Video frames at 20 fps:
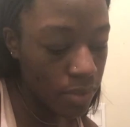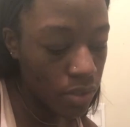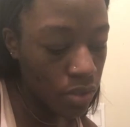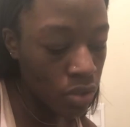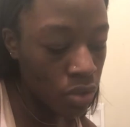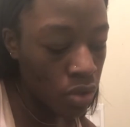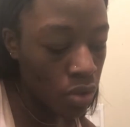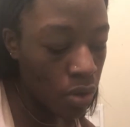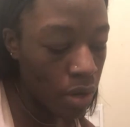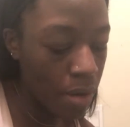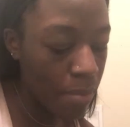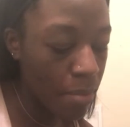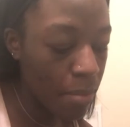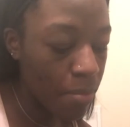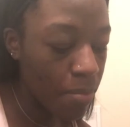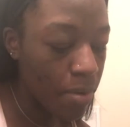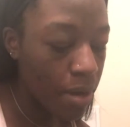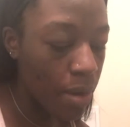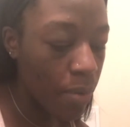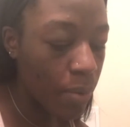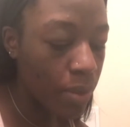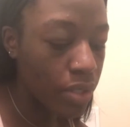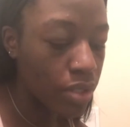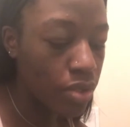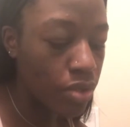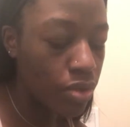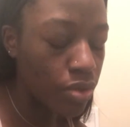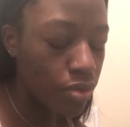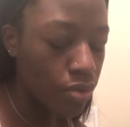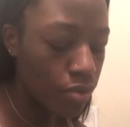So I remember I went
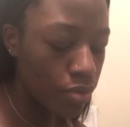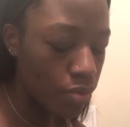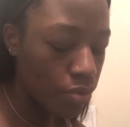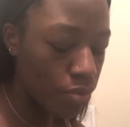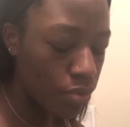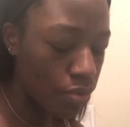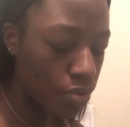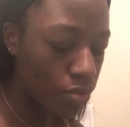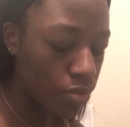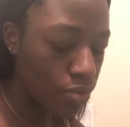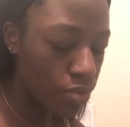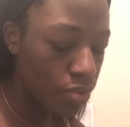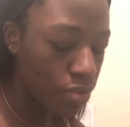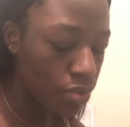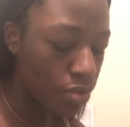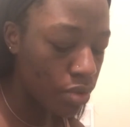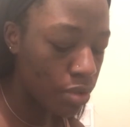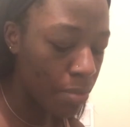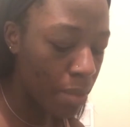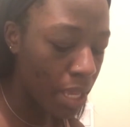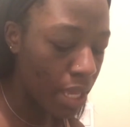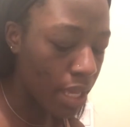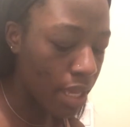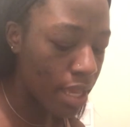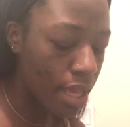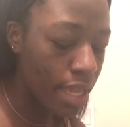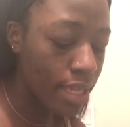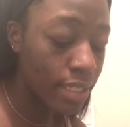to Jamaica.